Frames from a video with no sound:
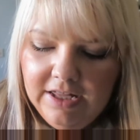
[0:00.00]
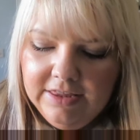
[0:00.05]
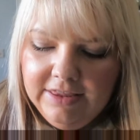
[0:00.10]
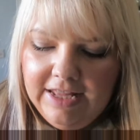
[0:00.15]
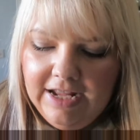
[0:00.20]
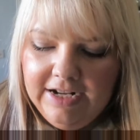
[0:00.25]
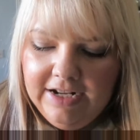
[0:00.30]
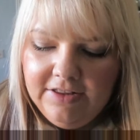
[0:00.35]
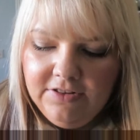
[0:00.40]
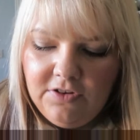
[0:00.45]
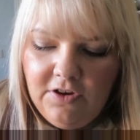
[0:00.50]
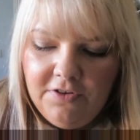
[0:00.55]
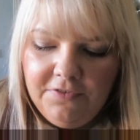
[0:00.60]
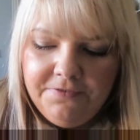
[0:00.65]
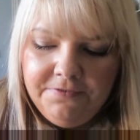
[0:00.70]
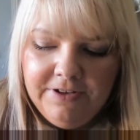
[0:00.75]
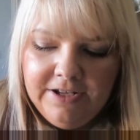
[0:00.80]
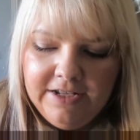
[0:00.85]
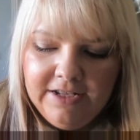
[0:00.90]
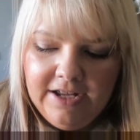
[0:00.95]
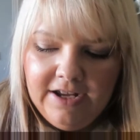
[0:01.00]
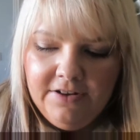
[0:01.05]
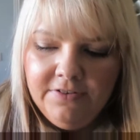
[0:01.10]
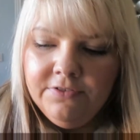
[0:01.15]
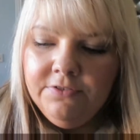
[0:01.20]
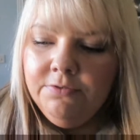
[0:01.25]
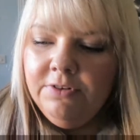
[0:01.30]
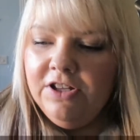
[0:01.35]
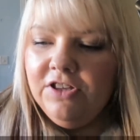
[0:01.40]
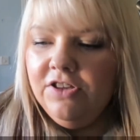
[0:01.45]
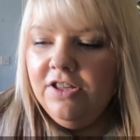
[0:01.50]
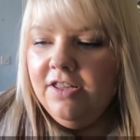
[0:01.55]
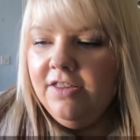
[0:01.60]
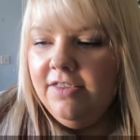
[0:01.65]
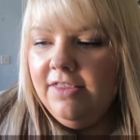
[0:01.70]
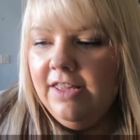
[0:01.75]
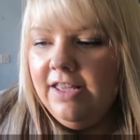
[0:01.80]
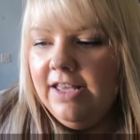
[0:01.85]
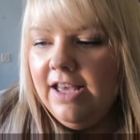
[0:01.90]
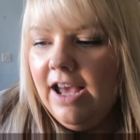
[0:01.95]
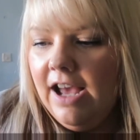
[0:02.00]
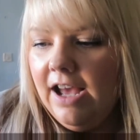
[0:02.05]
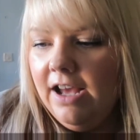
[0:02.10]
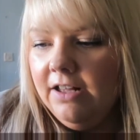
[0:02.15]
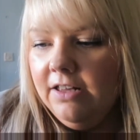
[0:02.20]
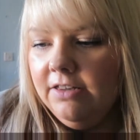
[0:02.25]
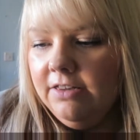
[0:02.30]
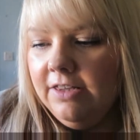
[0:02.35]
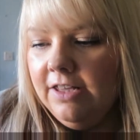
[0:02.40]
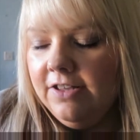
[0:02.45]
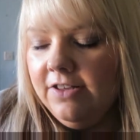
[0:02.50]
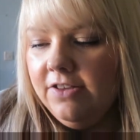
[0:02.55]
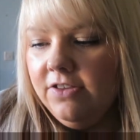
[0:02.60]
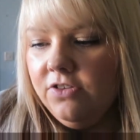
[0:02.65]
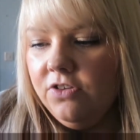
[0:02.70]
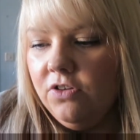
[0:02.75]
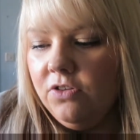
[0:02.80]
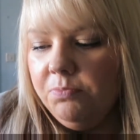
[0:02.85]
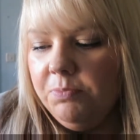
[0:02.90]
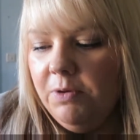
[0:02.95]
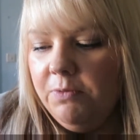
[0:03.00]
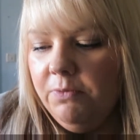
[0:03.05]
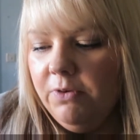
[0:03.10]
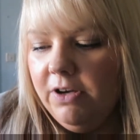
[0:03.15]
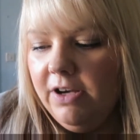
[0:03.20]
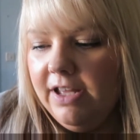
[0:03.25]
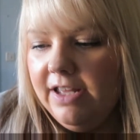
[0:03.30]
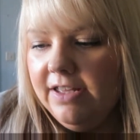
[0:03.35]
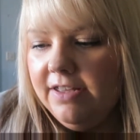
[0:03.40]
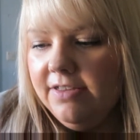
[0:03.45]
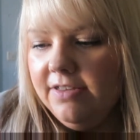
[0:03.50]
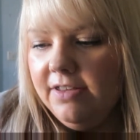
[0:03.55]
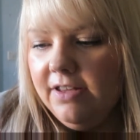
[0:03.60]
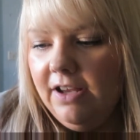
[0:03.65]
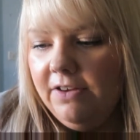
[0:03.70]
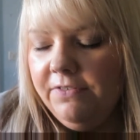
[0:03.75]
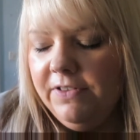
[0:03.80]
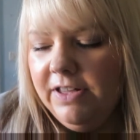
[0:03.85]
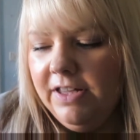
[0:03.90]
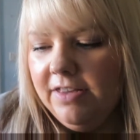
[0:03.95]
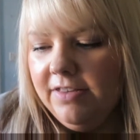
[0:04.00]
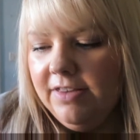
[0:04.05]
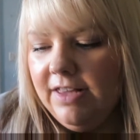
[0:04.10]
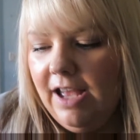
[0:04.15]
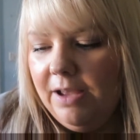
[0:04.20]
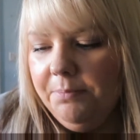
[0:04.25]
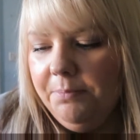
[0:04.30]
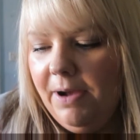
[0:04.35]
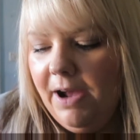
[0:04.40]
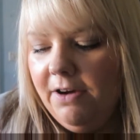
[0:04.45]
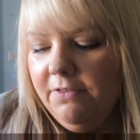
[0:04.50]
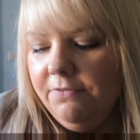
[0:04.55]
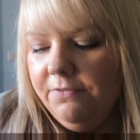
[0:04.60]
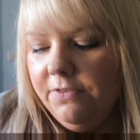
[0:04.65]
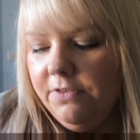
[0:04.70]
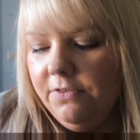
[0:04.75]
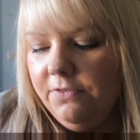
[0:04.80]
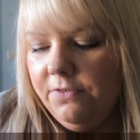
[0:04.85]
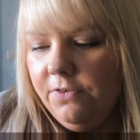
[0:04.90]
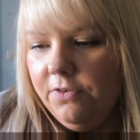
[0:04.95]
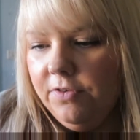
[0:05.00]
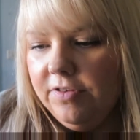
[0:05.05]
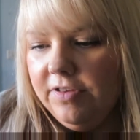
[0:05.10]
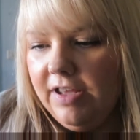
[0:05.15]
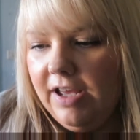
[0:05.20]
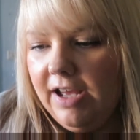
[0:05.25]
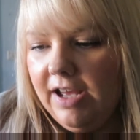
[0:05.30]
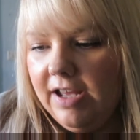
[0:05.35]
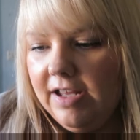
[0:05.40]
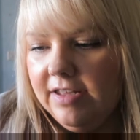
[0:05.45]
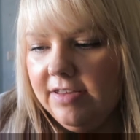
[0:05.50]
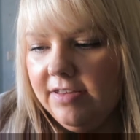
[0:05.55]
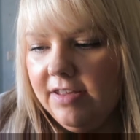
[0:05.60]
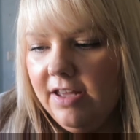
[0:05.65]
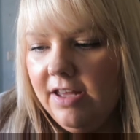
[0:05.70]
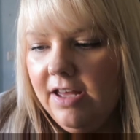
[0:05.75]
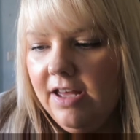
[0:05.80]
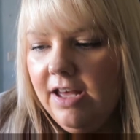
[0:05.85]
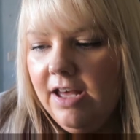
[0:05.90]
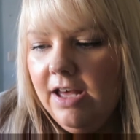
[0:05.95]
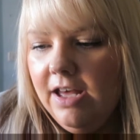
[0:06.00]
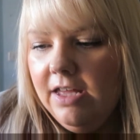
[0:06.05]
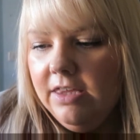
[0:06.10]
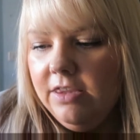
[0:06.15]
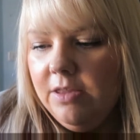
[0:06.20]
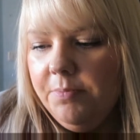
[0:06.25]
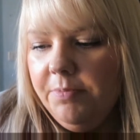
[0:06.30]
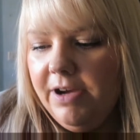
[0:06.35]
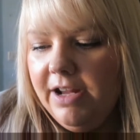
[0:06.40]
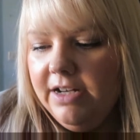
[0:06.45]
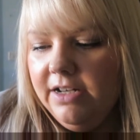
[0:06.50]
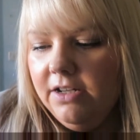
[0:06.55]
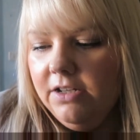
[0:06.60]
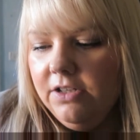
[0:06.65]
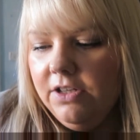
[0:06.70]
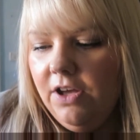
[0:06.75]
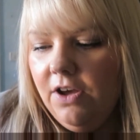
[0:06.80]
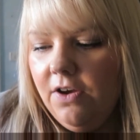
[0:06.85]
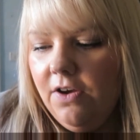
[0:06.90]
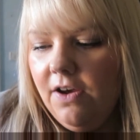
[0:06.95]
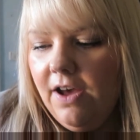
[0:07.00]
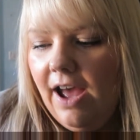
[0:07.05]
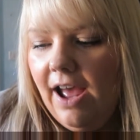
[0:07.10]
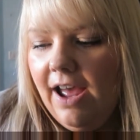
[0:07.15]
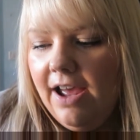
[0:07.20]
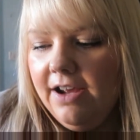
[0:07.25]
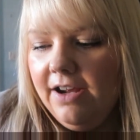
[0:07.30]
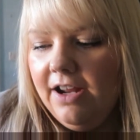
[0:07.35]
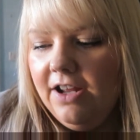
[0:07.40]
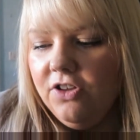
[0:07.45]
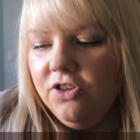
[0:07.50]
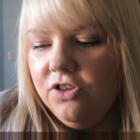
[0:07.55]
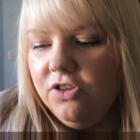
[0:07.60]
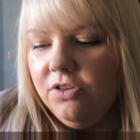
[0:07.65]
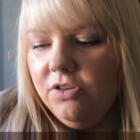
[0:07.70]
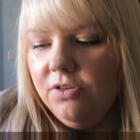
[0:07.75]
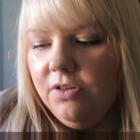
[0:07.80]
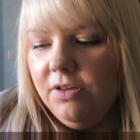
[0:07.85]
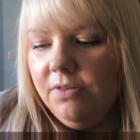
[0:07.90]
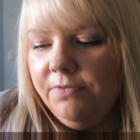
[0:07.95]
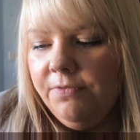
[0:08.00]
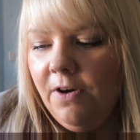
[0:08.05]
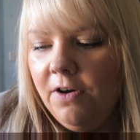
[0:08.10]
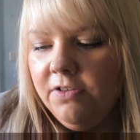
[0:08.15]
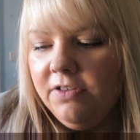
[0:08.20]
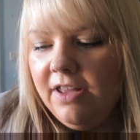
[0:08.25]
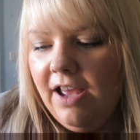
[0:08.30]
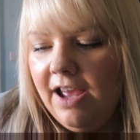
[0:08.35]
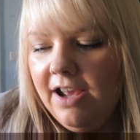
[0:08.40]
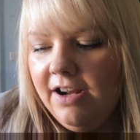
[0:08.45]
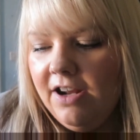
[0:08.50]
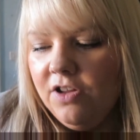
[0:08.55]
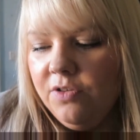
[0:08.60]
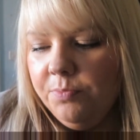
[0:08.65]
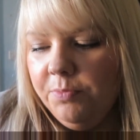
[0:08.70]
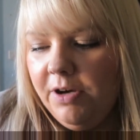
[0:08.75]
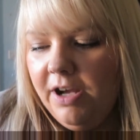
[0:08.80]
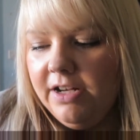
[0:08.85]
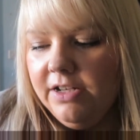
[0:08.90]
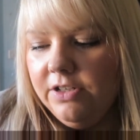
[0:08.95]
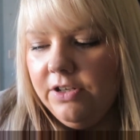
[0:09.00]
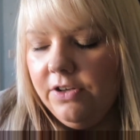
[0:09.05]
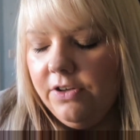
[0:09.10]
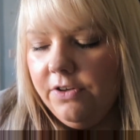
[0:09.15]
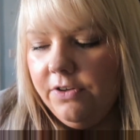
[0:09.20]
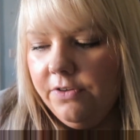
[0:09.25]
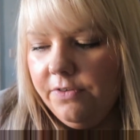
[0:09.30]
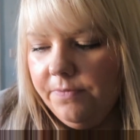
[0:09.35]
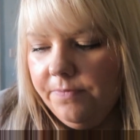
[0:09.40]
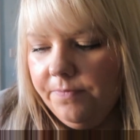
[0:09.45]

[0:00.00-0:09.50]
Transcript: Then it's got a free gift, which is this has just been released. I think it's £9 for the full size. The Blend & Curl Eyelash, False Eyelash Blender.